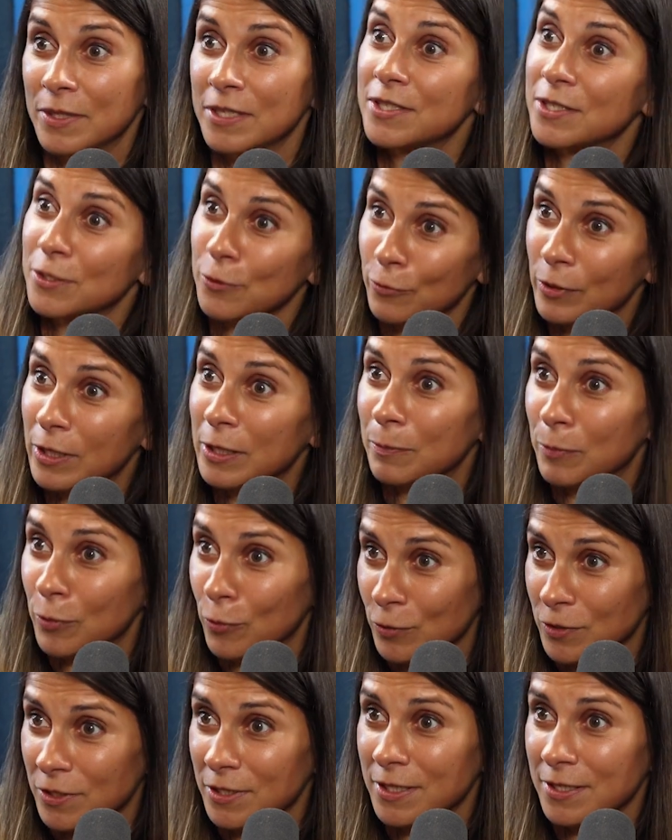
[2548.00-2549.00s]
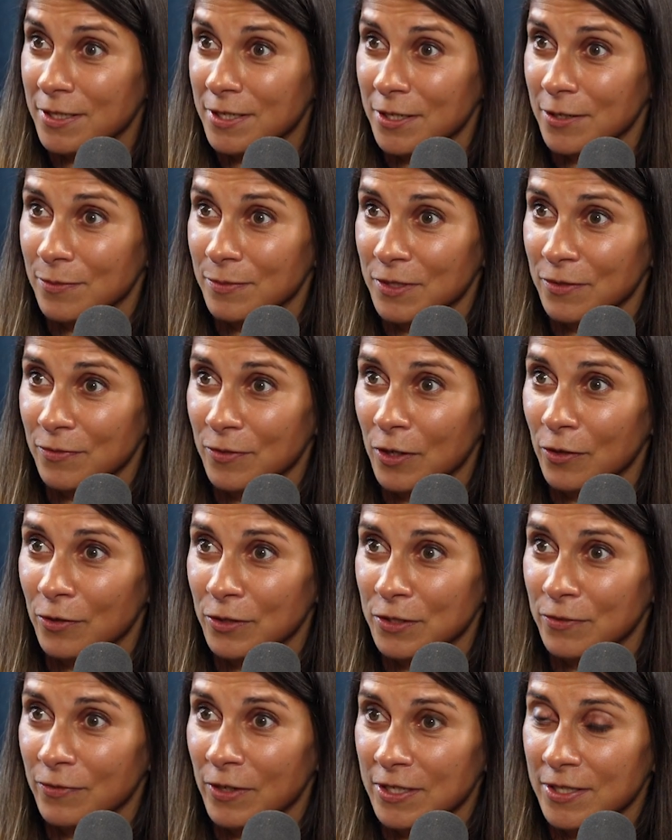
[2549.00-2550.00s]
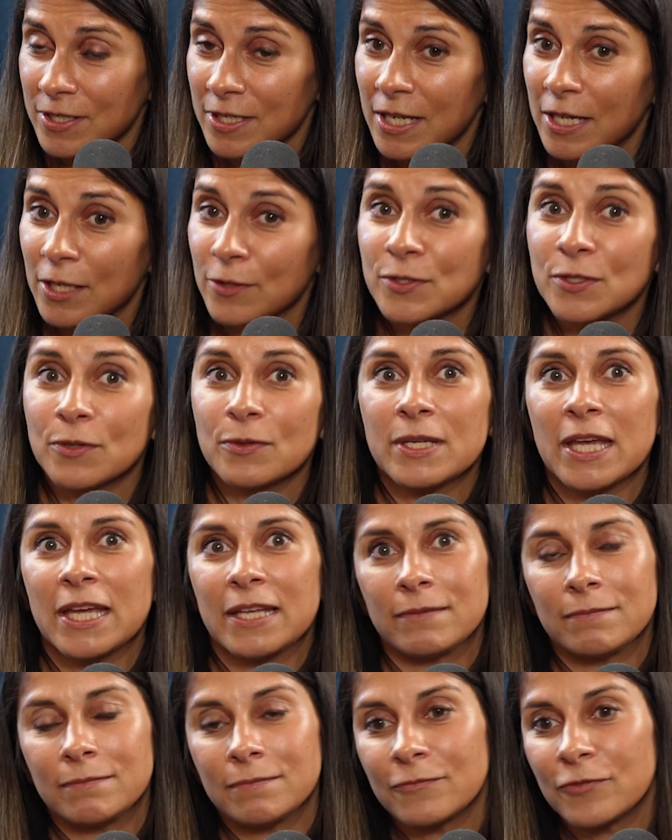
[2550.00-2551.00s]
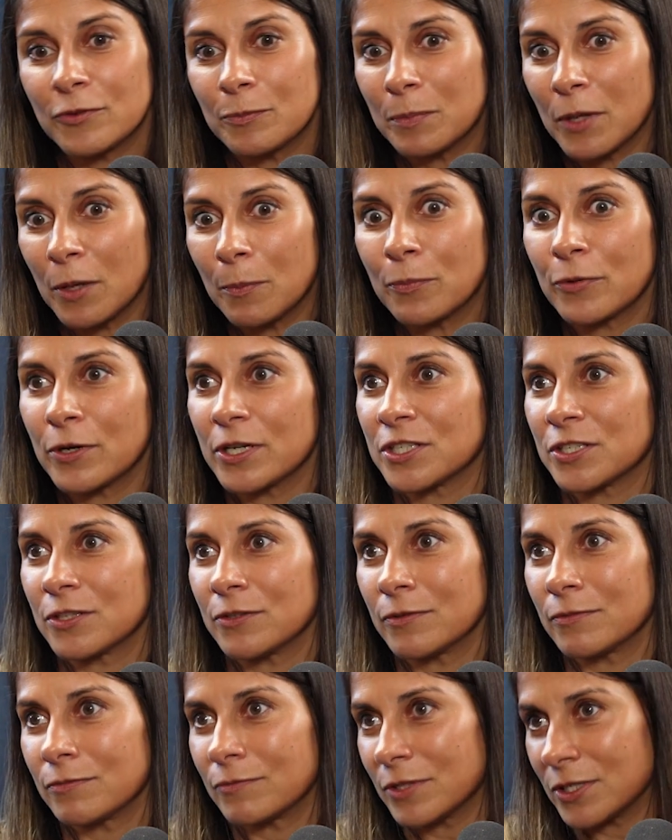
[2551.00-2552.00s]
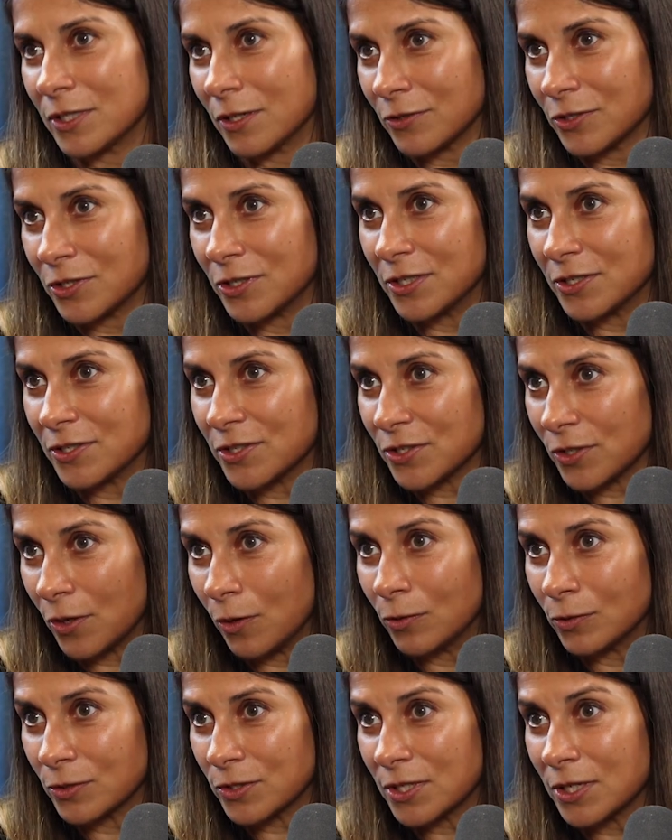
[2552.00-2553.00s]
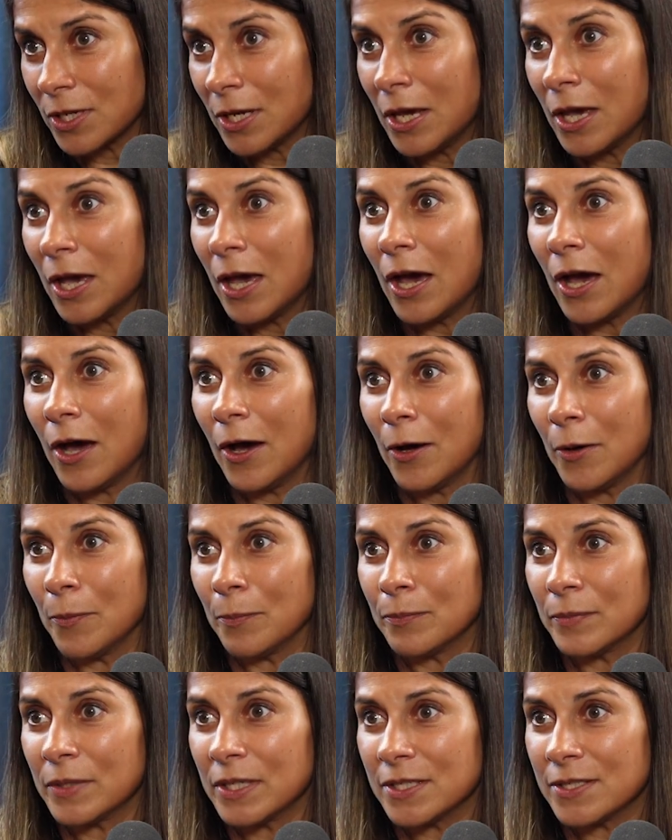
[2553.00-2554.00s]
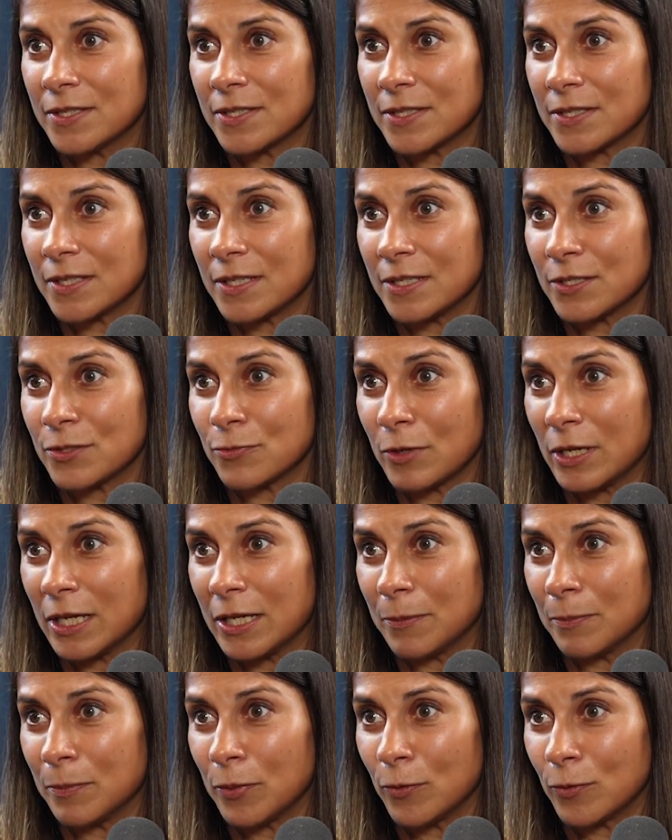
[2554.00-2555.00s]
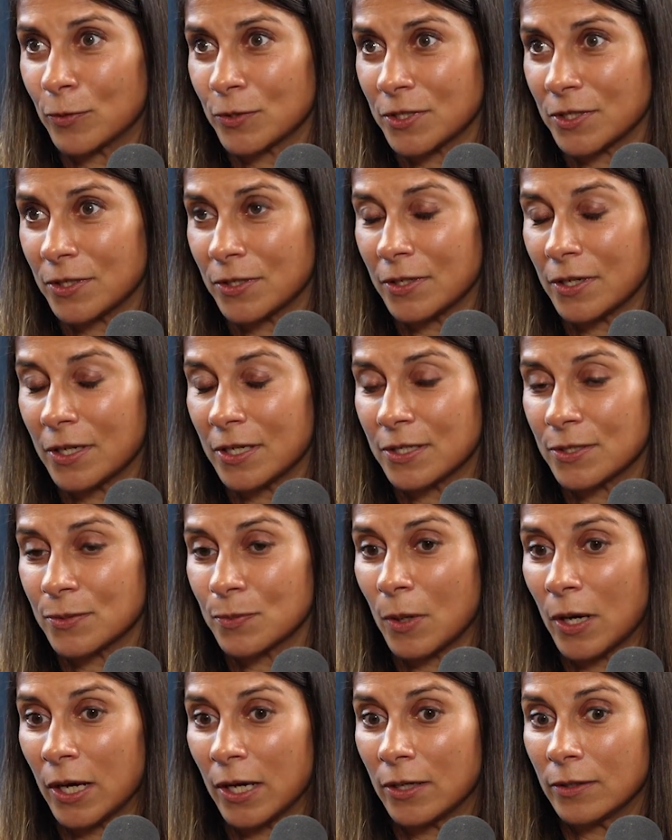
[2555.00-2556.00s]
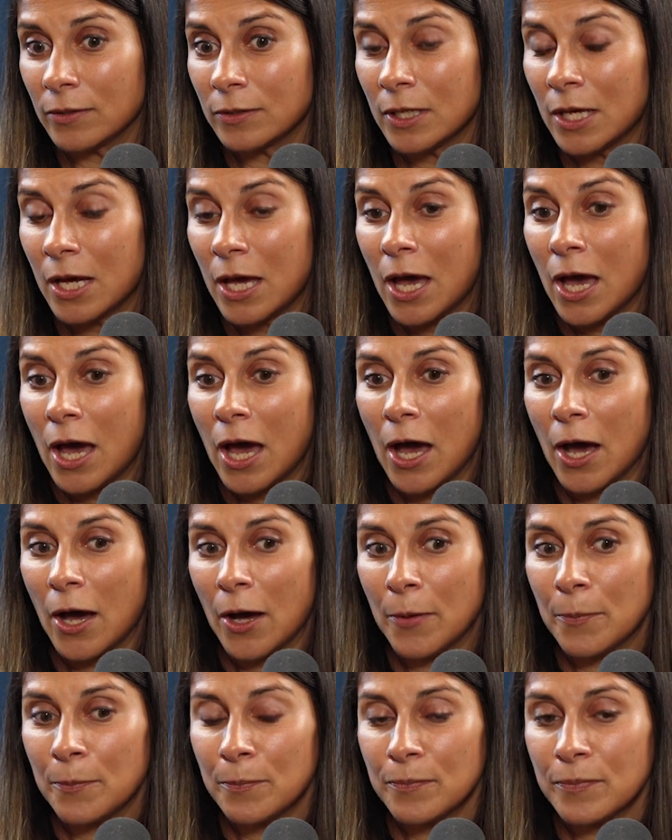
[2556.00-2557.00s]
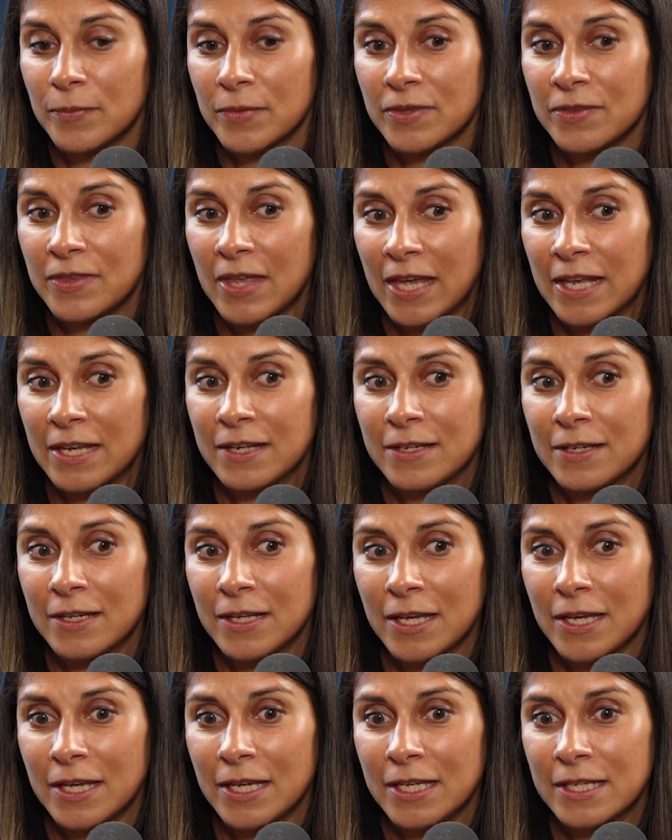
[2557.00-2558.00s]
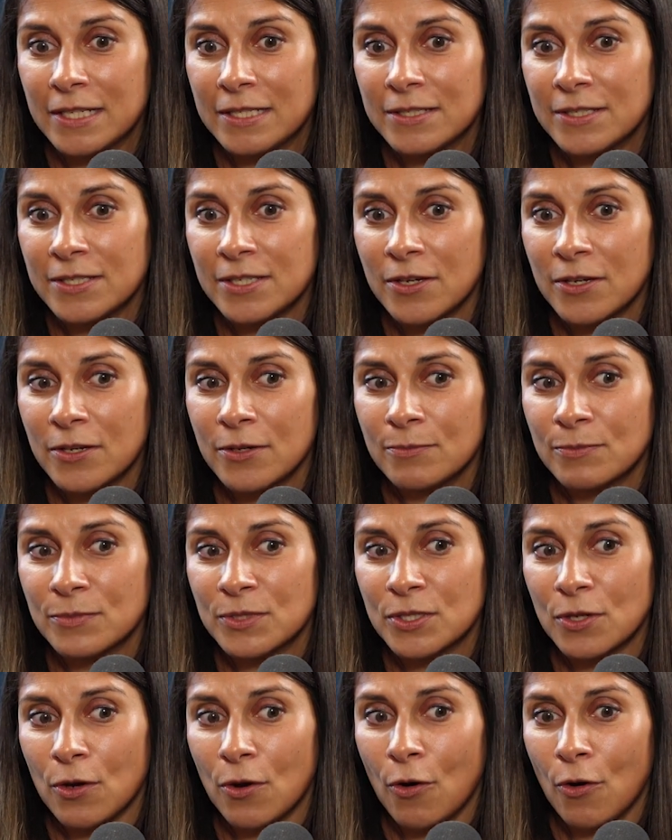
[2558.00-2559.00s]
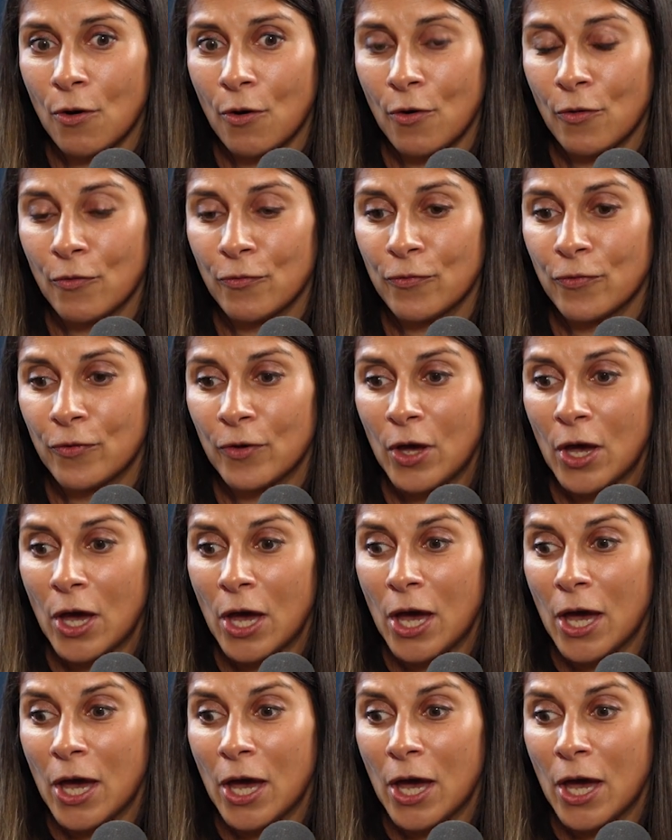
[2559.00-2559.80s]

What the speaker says: is still really important in terms of cardiovascular health. So again, for blood pressure, reduction in salt is really important as well. Then in terms of